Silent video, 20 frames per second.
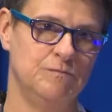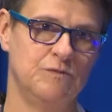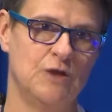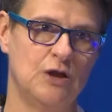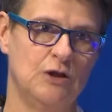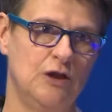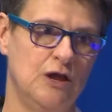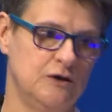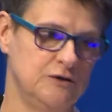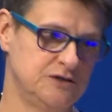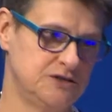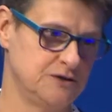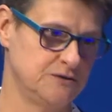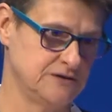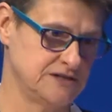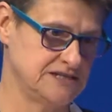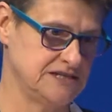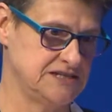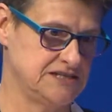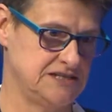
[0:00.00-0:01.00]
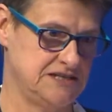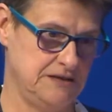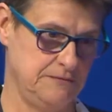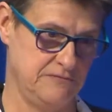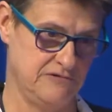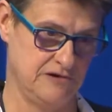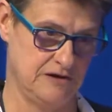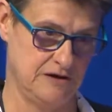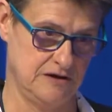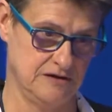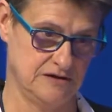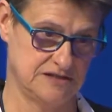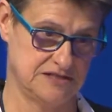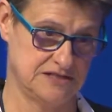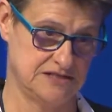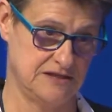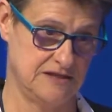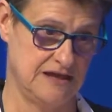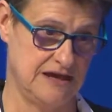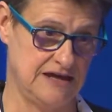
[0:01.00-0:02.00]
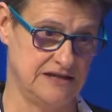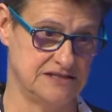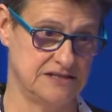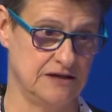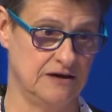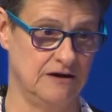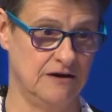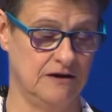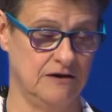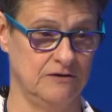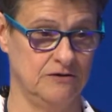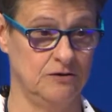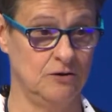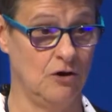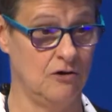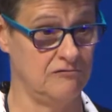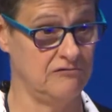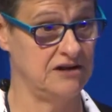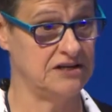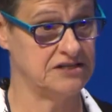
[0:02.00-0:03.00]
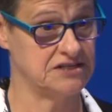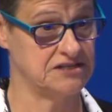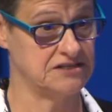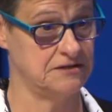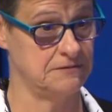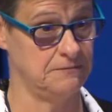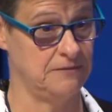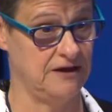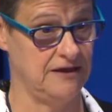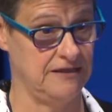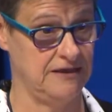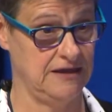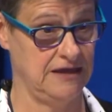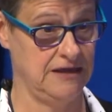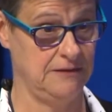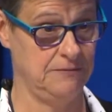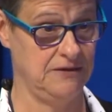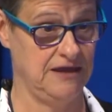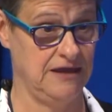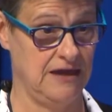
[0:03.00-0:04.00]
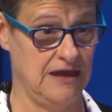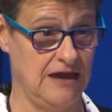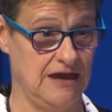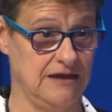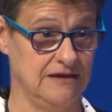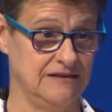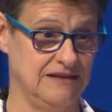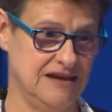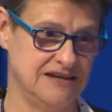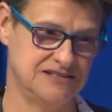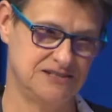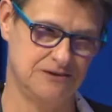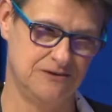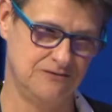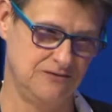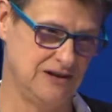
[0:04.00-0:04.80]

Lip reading: low toxicity products that are not registered by the EPA, and they're sort of